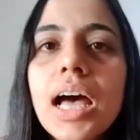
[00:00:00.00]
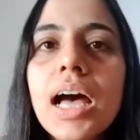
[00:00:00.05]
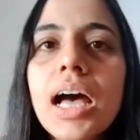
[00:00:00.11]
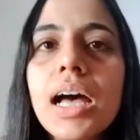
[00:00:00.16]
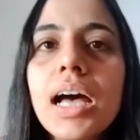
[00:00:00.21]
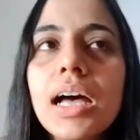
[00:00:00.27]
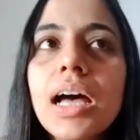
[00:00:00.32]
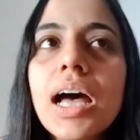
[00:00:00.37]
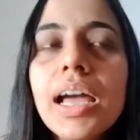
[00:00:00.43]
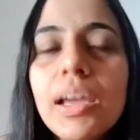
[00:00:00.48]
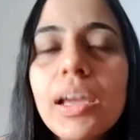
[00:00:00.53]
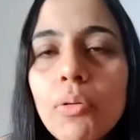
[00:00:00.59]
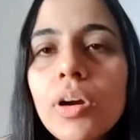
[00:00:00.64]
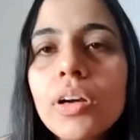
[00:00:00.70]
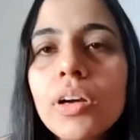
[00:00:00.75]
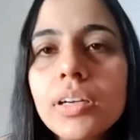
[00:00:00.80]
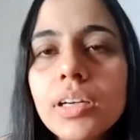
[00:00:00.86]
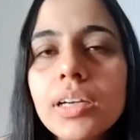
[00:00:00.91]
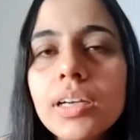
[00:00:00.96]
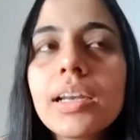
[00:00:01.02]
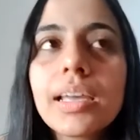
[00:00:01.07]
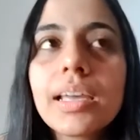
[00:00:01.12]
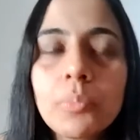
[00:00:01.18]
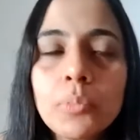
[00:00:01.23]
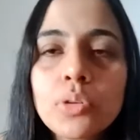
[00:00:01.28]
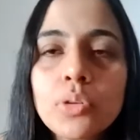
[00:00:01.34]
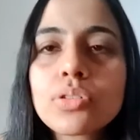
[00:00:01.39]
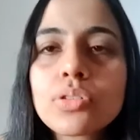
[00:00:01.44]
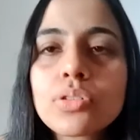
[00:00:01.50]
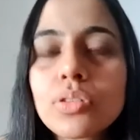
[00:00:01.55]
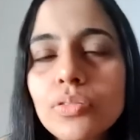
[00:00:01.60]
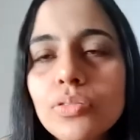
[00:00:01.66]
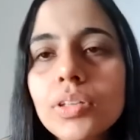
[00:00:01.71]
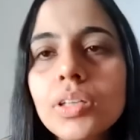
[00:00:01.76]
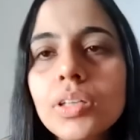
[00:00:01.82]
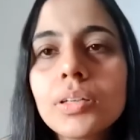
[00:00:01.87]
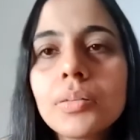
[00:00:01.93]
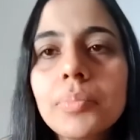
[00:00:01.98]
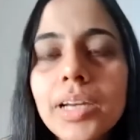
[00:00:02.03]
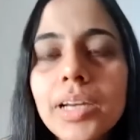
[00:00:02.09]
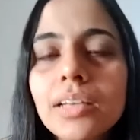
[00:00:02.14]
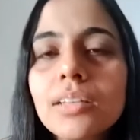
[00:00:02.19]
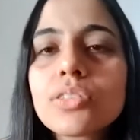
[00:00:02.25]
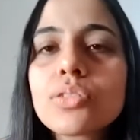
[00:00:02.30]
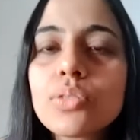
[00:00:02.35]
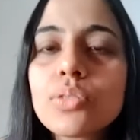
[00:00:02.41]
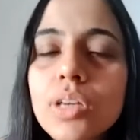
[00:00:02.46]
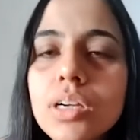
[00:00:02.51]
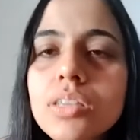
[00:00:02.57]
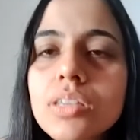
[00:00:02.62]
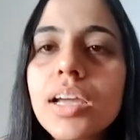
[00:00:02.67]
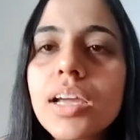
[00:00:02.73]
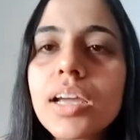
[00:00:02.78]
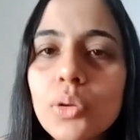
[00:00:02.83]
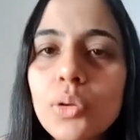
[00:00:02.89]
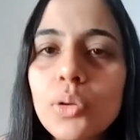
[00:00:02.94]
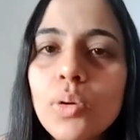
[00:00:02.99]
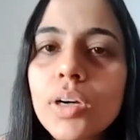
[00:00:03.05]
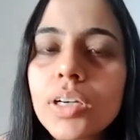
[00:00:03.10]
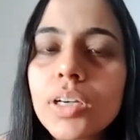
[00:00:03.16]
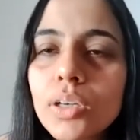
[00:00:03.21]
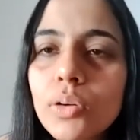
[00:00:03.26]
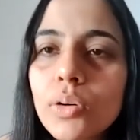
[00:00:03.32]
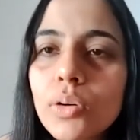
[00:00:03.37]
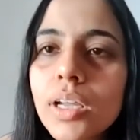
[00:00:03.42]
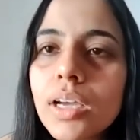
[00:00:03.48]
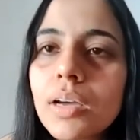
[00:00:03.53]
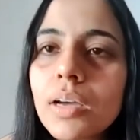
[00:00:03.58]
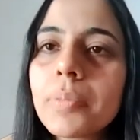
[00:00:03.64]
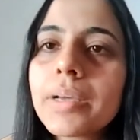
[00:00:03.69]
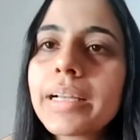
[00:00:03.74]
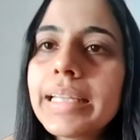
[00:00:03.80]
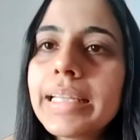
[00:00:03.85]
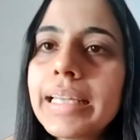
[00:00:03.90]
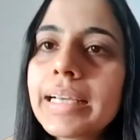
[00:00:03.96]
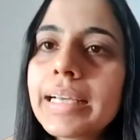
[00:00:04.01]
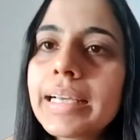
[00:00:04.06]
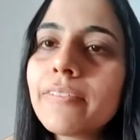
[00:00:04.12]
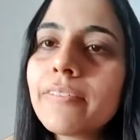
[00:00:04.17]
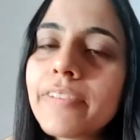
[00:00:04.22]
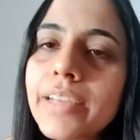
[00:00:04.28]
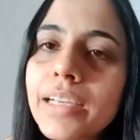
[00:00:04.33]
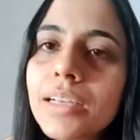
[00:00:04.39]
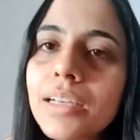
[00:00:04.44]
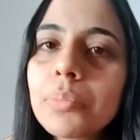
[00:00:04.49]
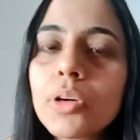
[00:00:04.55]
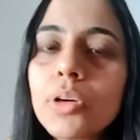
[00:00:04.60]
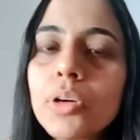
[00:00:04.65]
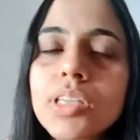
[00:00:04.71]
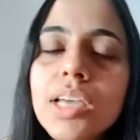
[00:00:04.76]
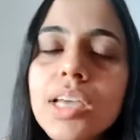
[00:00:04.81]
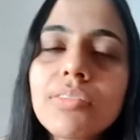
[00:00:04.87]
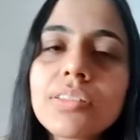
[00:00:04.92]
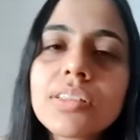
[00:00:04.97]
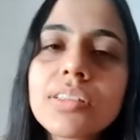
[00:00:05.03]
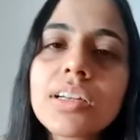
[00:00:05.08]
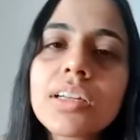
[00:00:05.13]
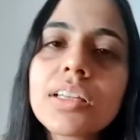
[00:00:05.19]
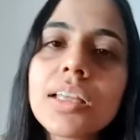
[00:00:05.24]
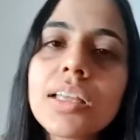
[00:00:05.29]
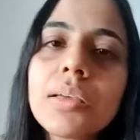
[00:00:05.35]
I wanted, like most of the medical students, I too wanted to take up a clinical field because I was under the